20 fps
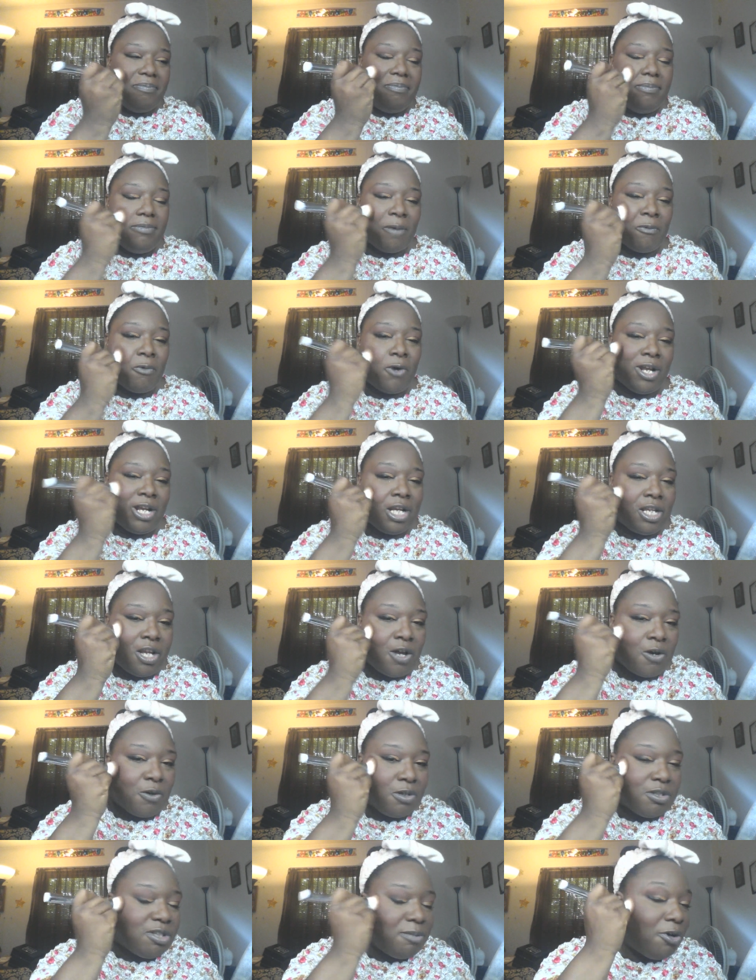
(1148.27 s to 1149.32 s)
I want it
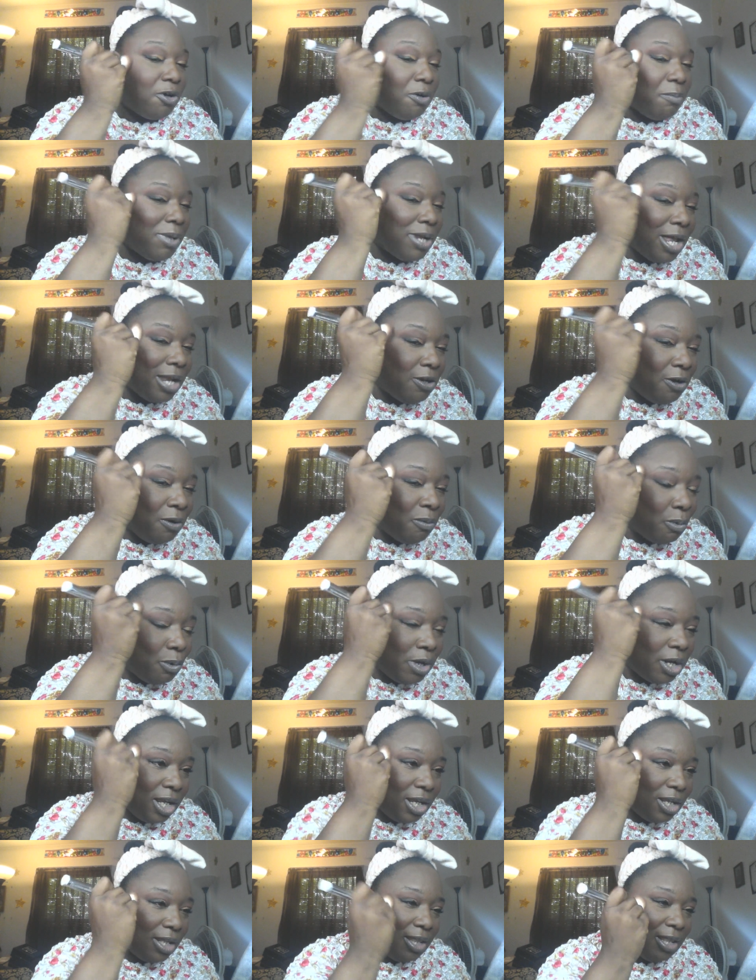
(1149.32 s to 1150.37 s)
noticeable, but I don't want
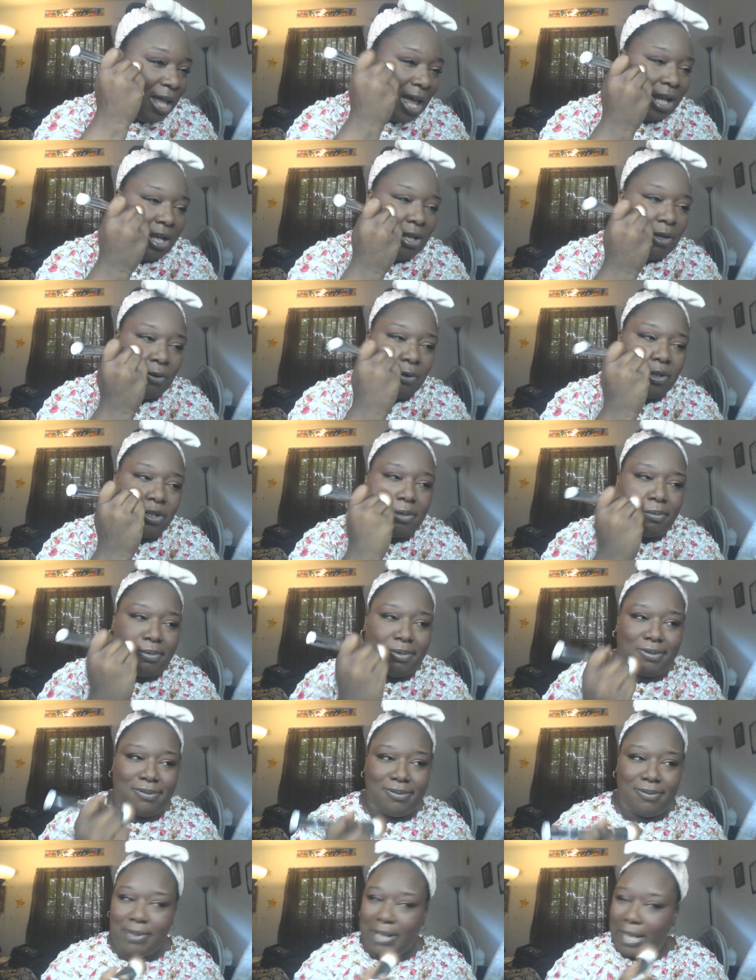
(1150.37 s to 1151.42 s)
it that noticeable.
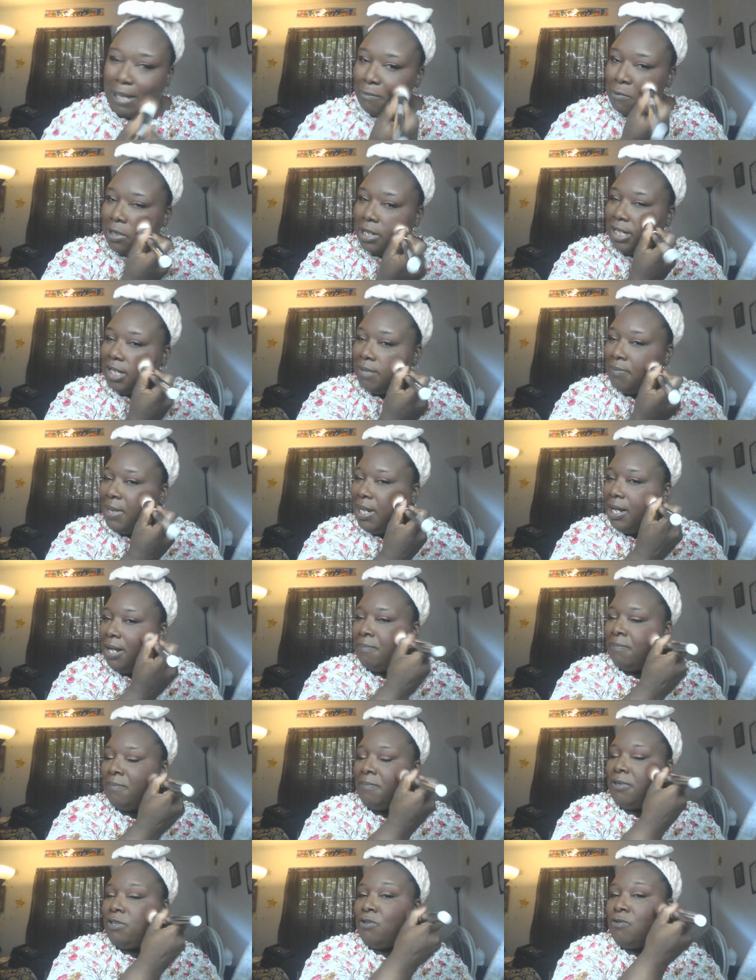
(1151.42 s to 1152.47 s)
I want it
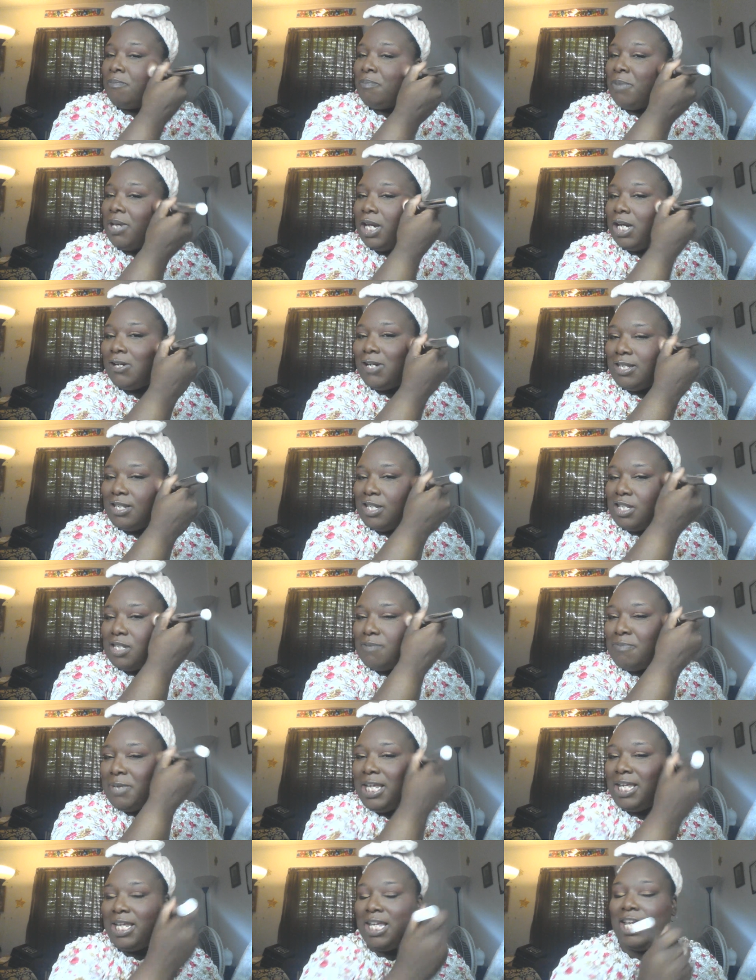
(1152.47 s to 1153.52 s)
to appear as it's
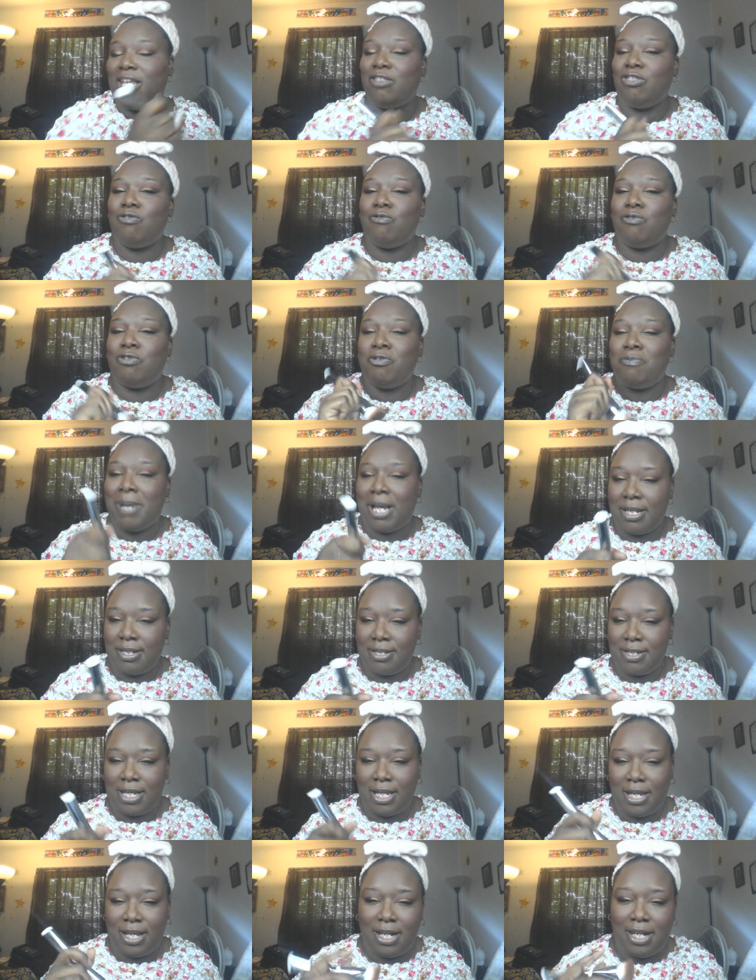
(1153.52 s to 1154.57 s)
peeking through my
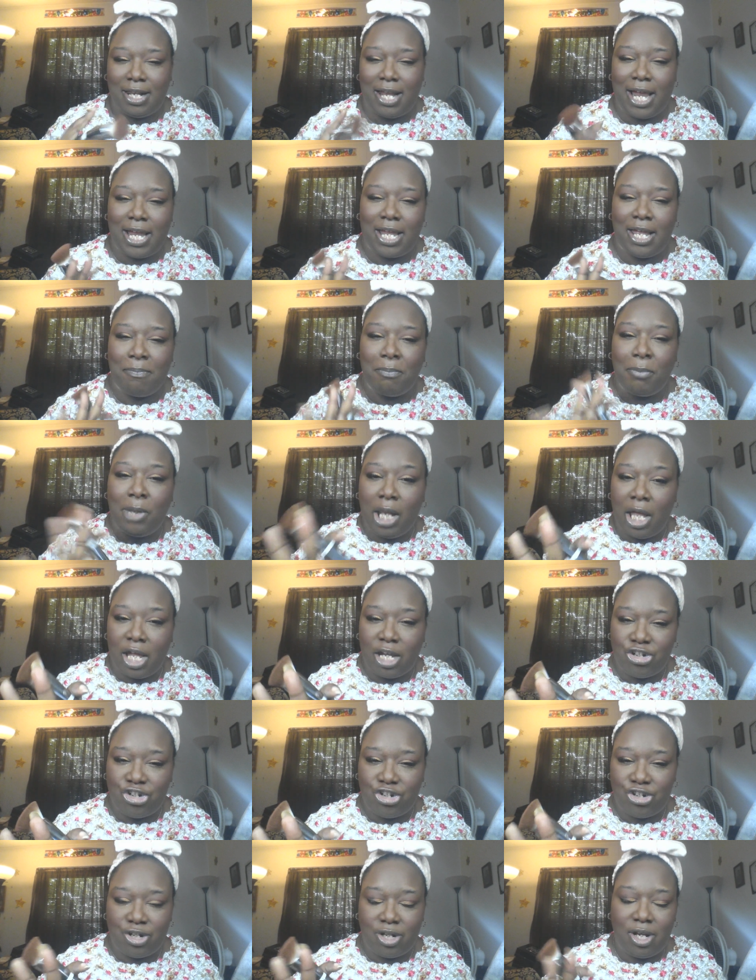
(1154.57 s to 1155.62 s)
skin like a
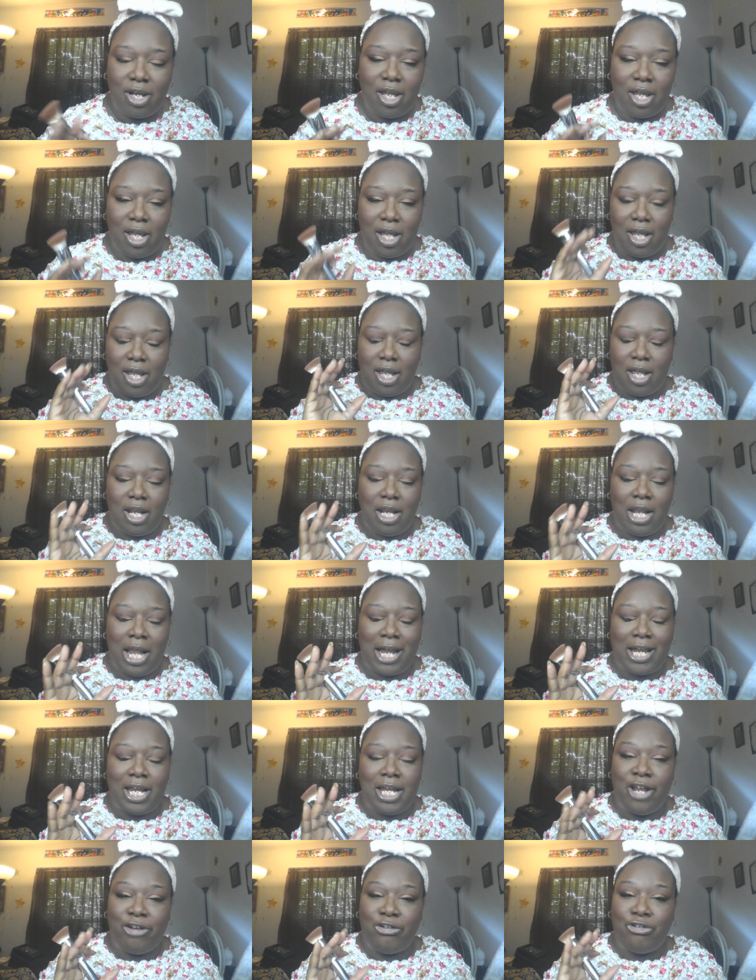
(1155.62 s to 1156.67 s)
blush and like
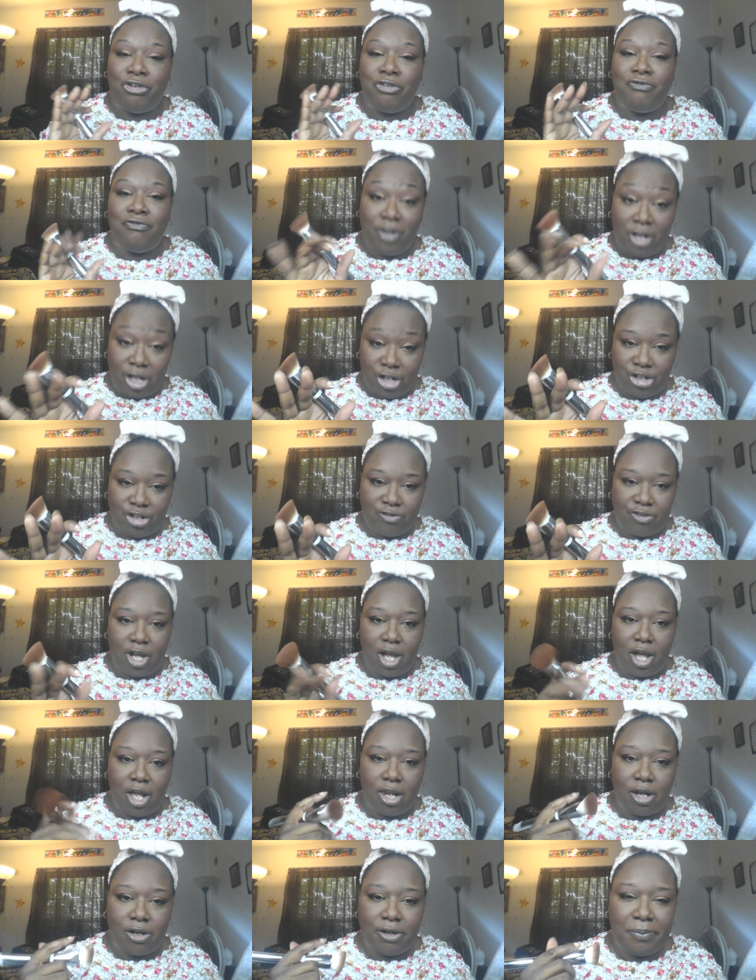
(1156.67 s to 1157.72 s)
a natural flush of
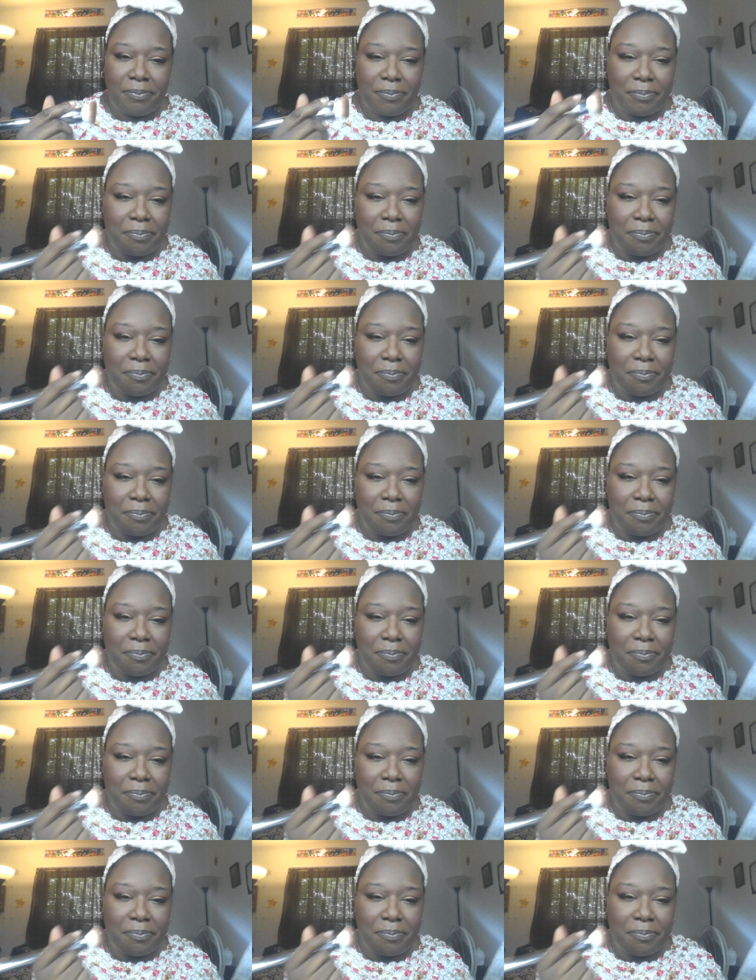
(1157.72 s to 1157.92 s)
color.